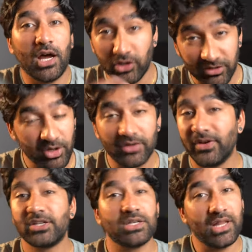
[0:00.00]
a lot of
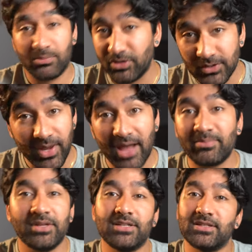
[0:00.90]
motivation and that brings you
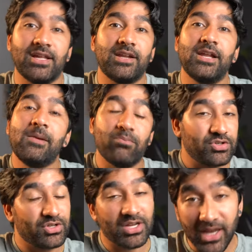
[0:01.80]
happiness and that
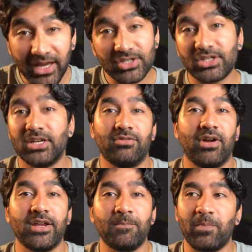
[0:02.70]
brings you connection, right?